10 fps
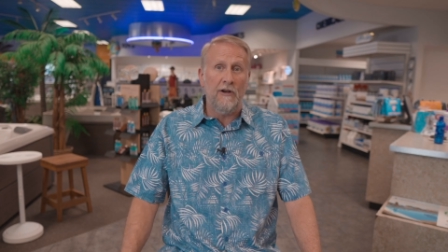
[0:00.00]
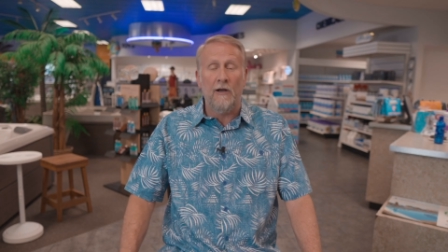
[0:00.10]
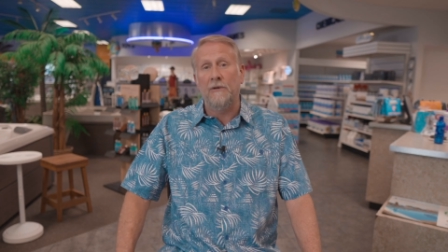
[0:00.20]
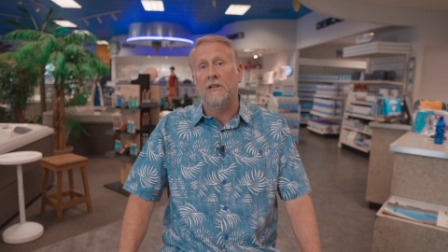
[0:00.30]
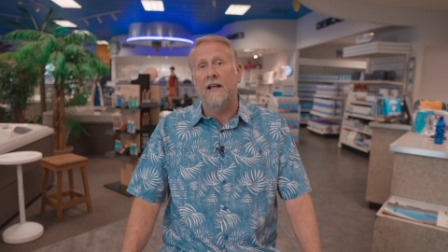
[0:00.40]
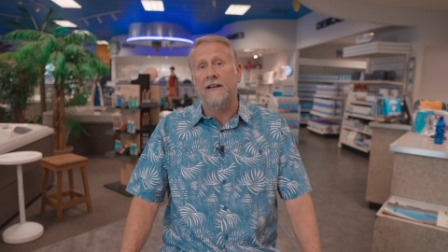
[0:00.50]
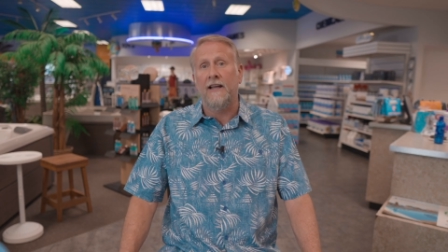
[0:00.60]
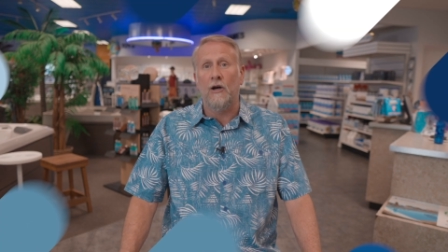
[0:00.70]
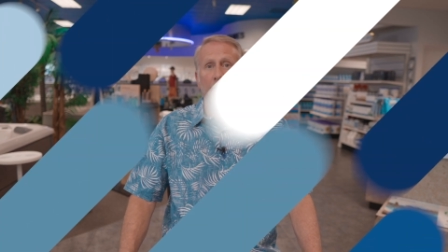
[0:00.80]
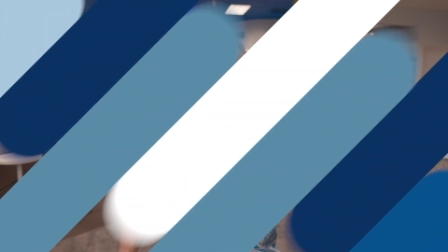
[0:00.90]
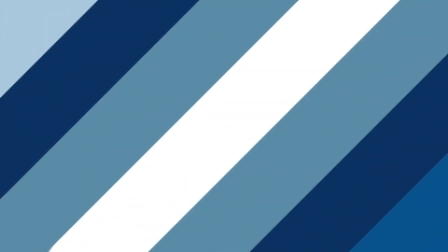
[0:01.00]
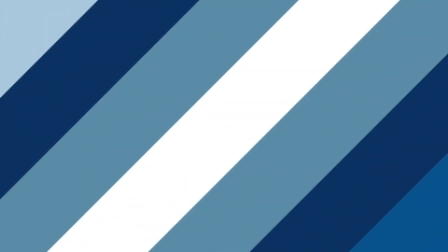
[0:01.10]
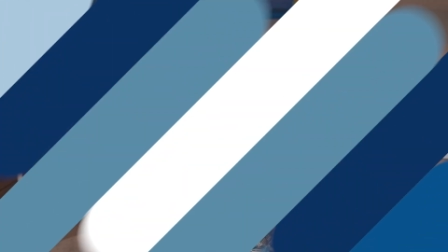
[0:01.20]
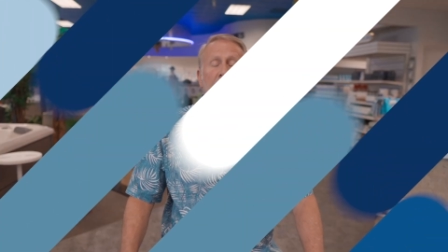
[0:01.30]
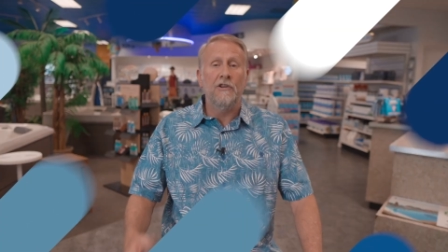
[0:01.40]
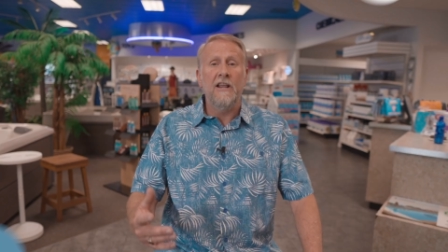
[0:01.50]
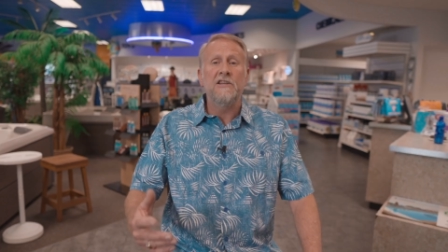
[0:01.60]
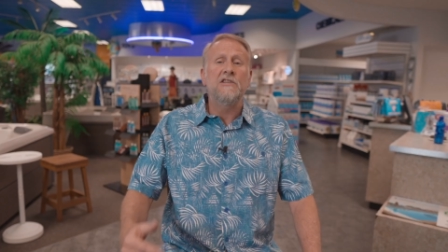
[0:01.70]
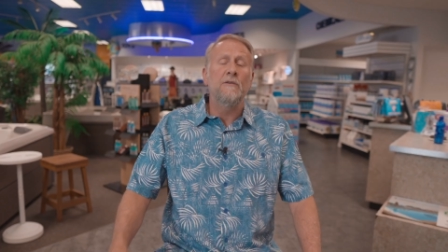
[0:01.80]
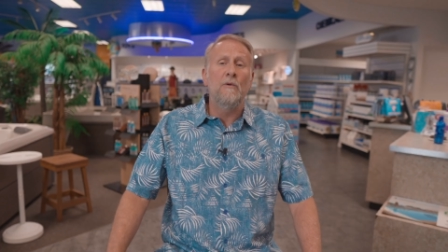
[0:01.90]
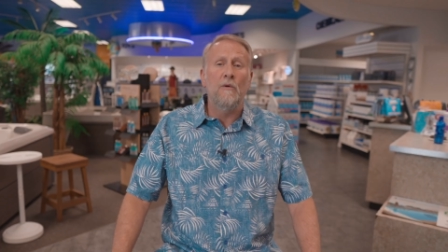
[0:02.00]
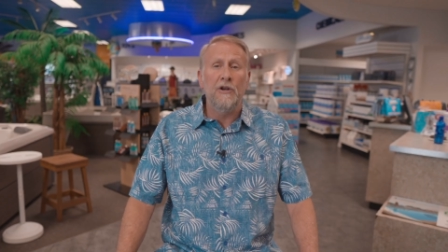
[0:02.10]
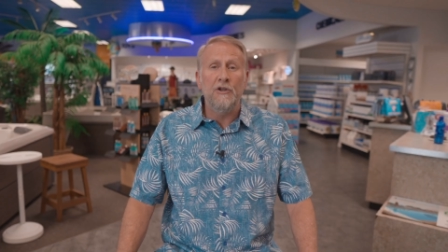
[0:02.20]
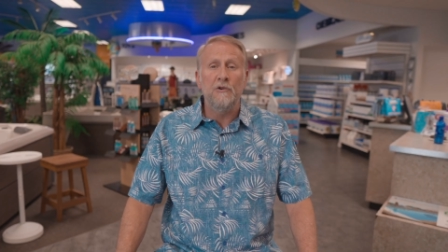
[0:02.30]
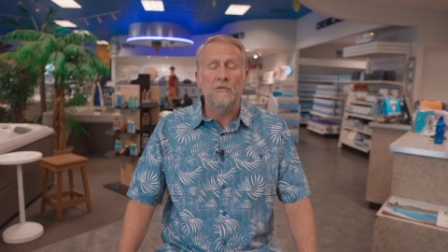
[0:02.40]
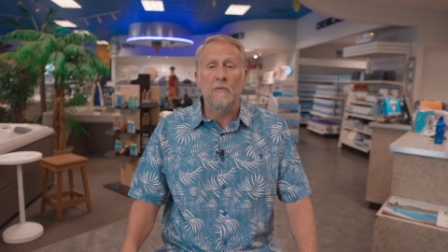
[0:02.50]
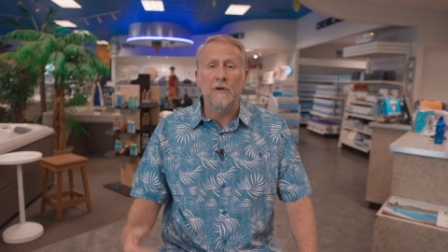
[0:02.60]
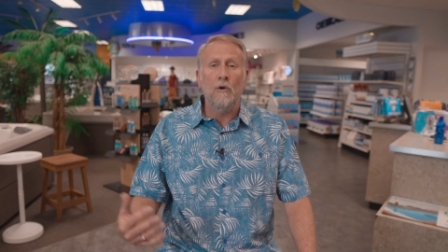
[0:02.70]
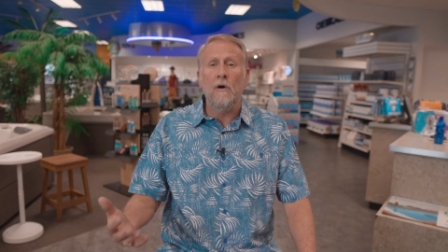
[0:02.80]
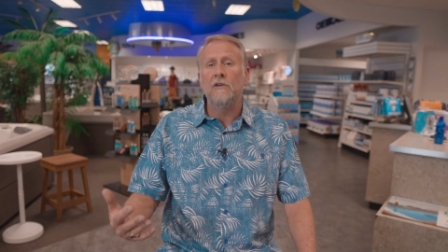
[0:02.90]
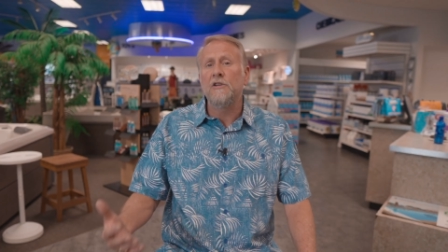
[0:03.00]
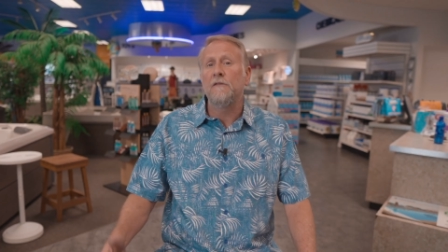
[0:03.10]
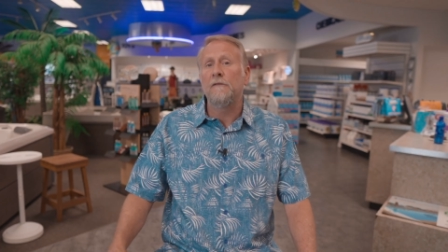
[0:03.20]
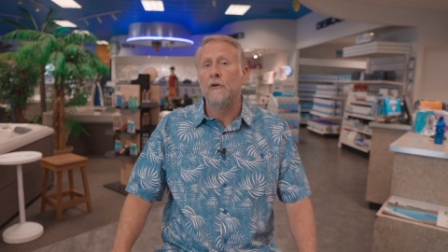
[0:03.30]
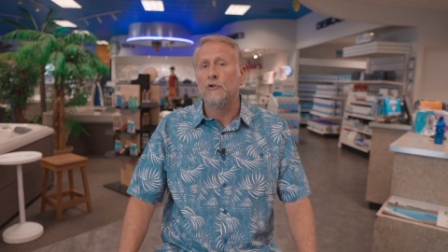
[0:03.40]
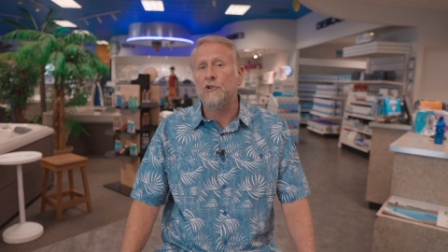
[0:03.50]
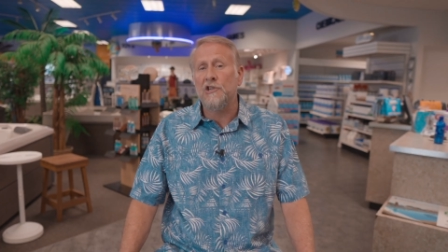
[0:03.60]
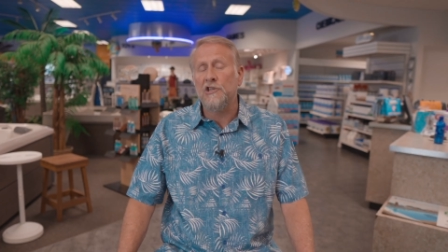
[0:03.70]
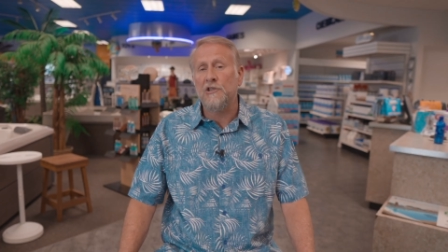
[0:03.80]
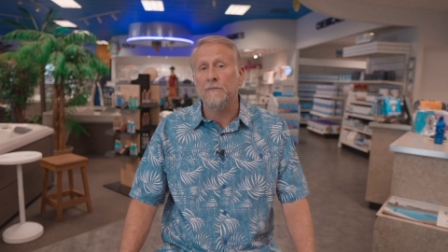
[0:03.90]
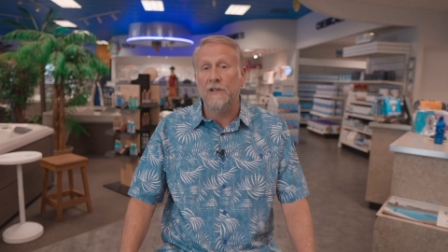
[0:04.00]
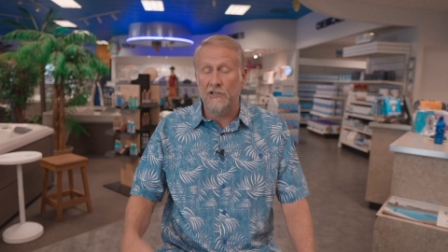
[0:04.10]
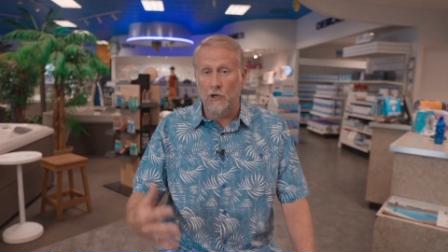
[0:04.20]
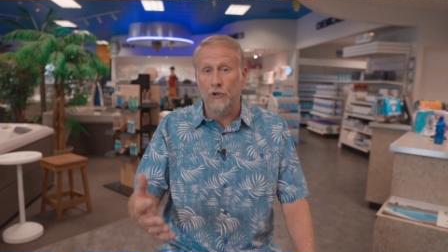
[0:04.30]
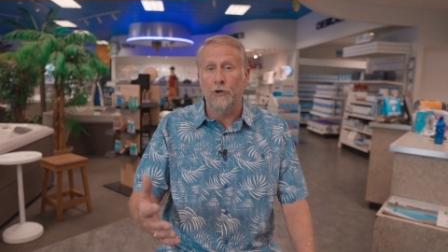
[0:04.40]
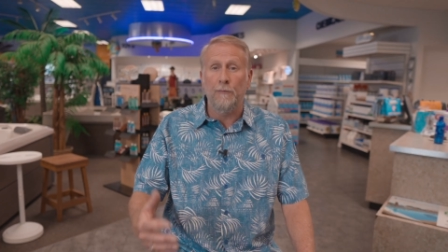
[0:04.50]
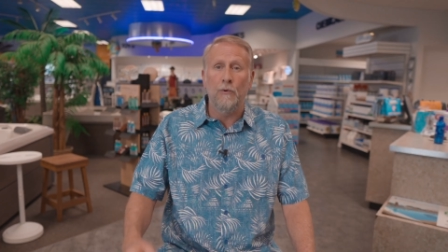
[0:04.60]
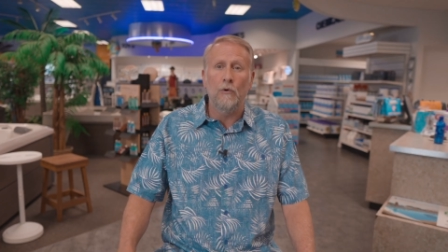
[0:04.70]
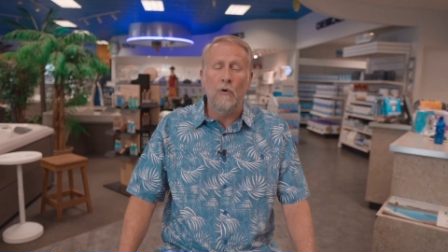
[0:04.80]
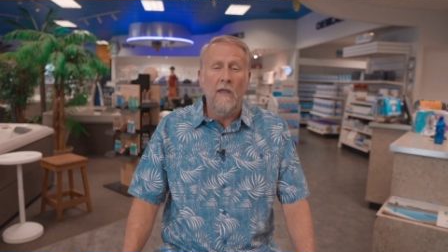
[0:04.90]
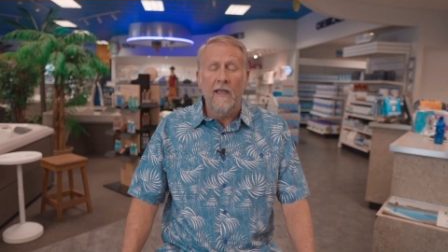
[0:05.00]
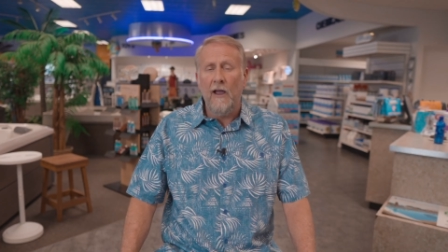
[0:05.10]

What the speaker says: and I'll be glad to help. So the next thing we want to do is we want to go out to the filter system that's on your pool,